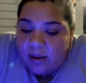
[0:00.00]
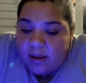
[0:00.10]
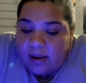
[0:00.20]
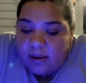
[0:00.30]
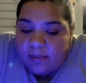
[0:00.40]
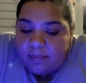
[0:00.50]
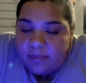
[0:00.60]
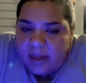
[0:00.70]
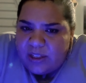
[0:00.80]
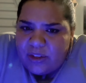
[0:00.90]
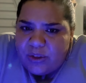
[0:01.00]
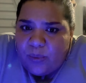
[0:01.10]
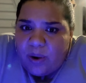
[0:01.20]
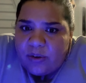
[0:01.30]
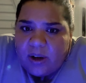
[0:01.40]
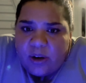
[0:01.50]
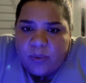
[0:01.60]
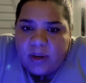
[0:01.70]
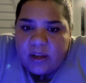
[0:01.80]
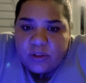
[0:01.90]
I just don't want to. I don't
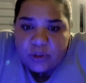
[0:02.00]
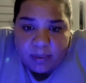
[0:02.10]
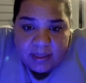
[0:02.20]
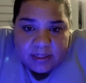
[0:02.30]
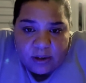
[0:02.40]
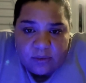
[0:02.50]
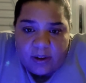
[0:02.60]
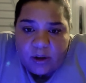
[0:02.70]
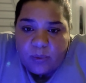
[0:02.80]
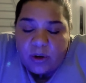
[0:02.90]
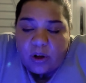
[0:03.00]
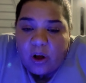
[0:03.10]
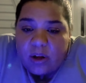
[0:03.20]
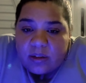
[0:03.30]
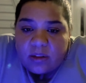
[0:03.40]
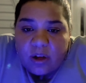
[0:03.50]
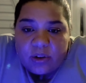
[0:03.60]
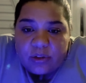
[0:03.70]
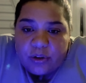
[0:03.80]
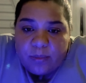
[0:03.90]
want to injure myself. I don't want to cause
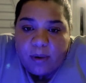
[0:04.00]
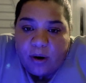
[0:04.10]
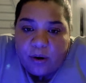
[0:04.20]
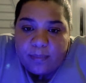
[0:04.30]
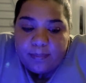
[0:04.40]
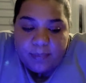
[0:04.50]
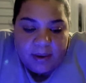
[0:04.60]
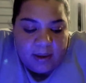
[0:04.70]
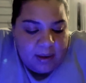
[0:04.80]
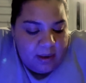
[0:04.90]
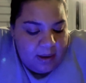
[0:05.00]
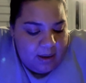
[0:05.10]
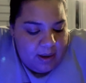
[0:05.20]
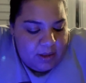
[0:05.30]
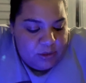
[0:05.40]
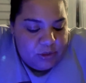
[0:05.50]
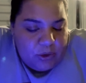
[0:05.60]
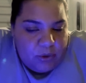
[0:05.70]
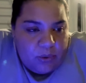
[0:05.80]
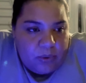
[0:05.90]
long-term harm. And
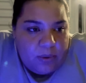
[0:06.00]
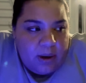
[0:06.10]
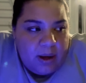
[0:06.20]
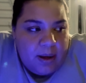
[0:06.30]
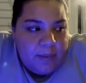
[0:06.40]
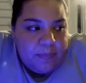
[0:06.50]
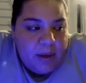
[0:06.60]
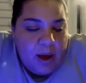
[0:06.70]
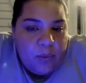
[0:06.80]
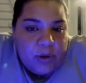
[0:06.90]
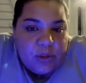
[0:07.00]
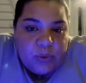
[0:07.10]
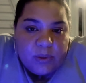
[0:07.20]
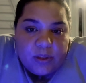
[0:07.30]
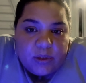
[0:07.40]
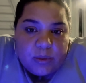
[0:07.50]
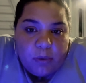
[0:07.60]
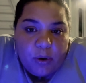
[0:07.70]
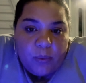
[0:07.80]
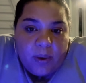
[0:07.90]
so I want to do it the
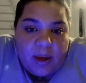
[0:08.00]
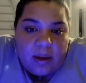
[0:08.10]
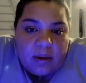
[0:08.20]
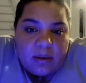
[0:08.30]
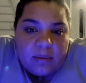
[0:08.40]
smart way